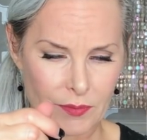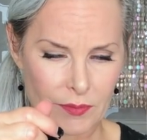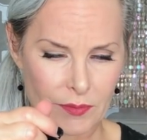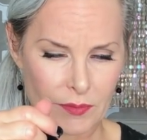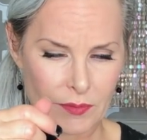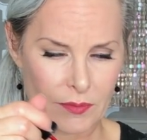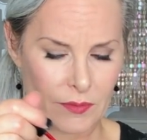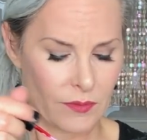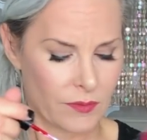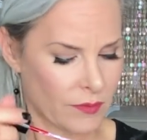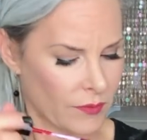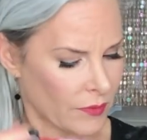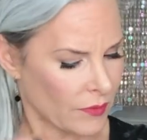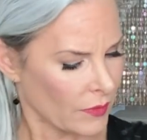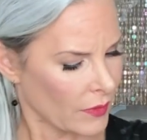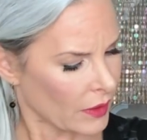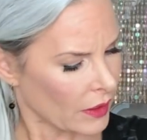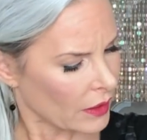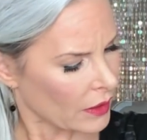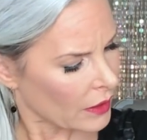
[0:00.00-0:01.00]

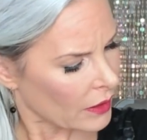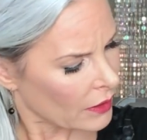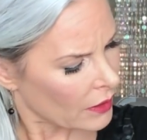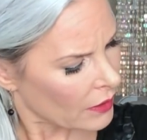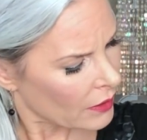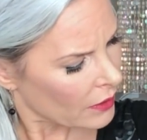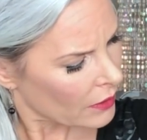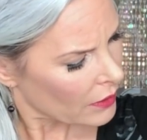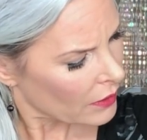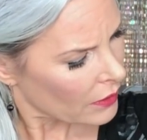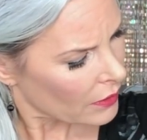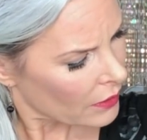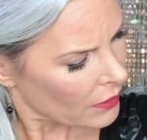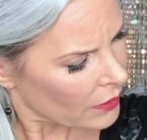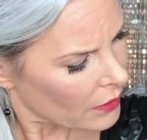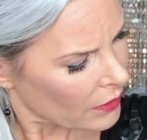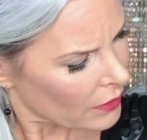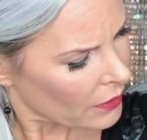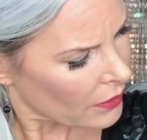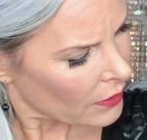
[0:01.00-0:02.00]

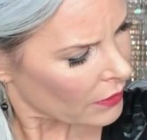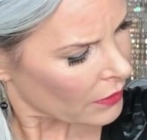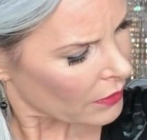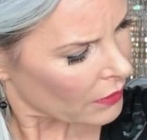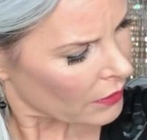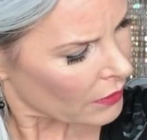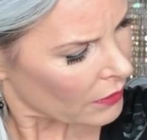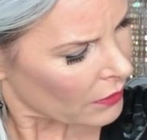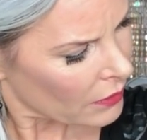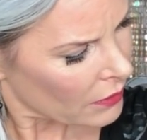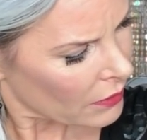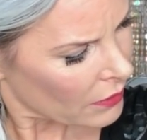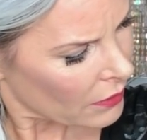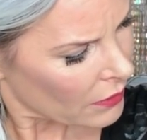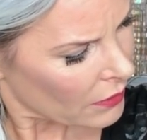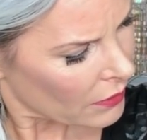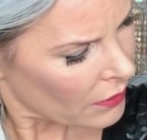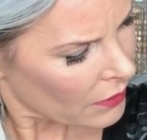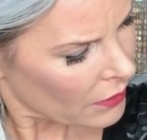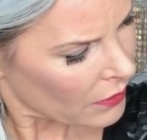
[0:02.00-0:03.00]

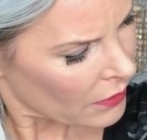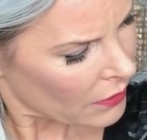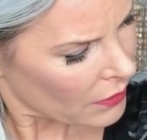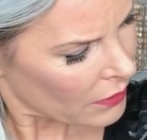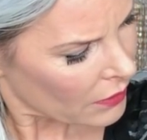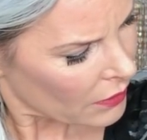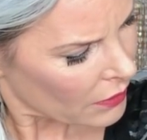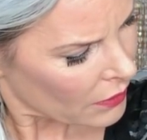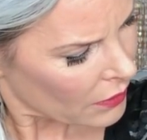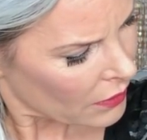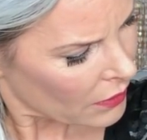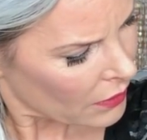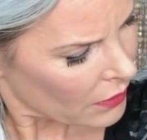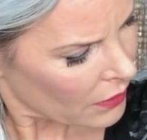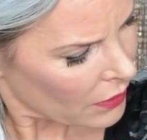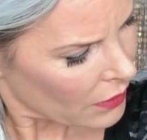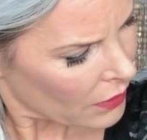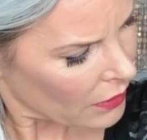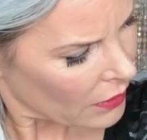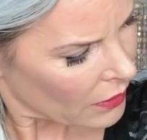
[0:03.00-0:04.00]

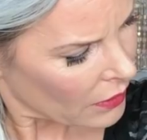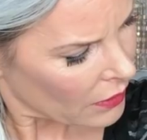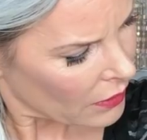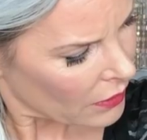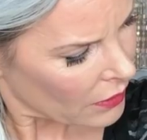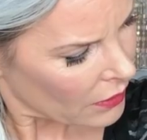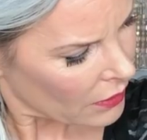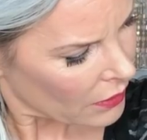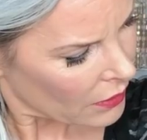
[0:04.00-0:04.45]
No one is speaking in this clip.